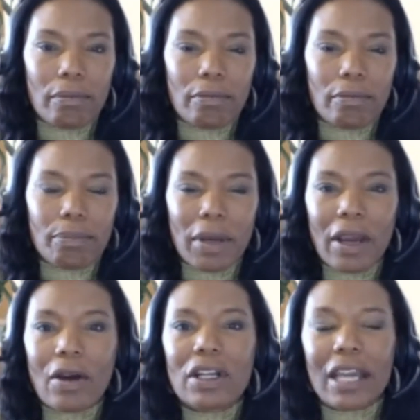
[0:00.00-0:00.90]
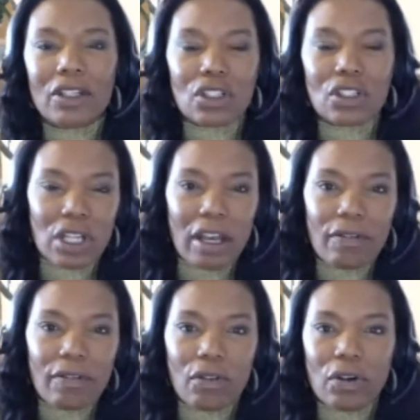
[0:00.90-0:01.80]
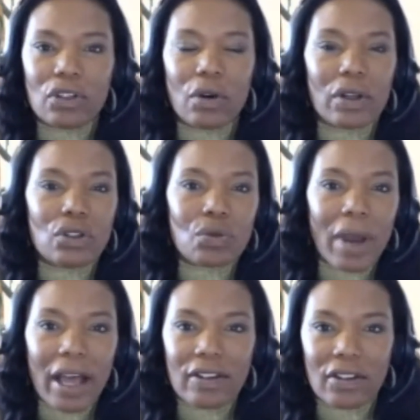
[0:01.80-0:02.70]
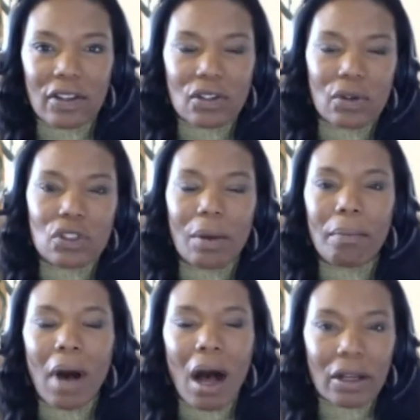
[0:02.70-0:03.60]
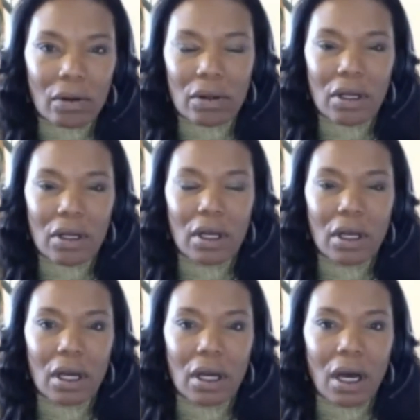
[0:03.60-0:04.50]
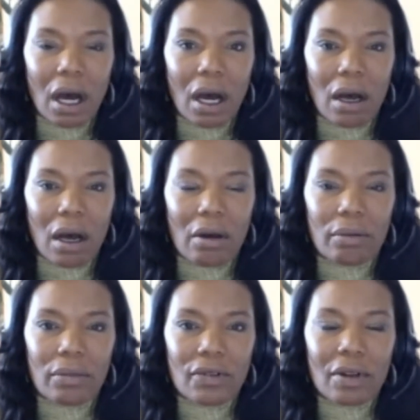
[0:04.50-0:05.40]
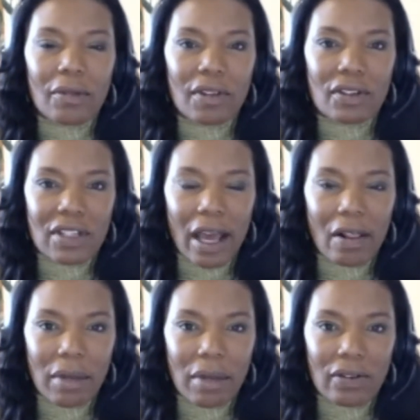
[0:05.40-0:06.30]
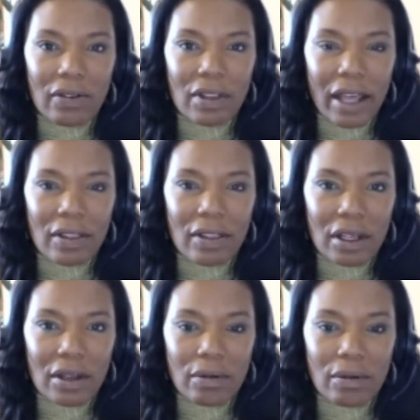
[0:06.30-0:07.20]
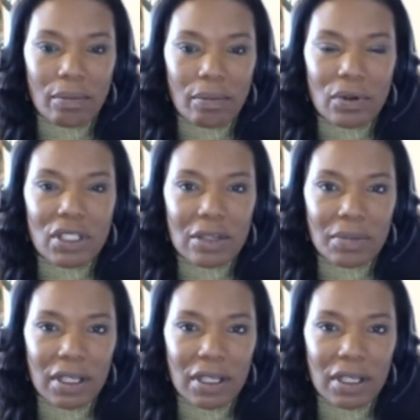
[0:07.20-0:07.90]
paradigm shift or to address this or to model um, some of these elements that the participants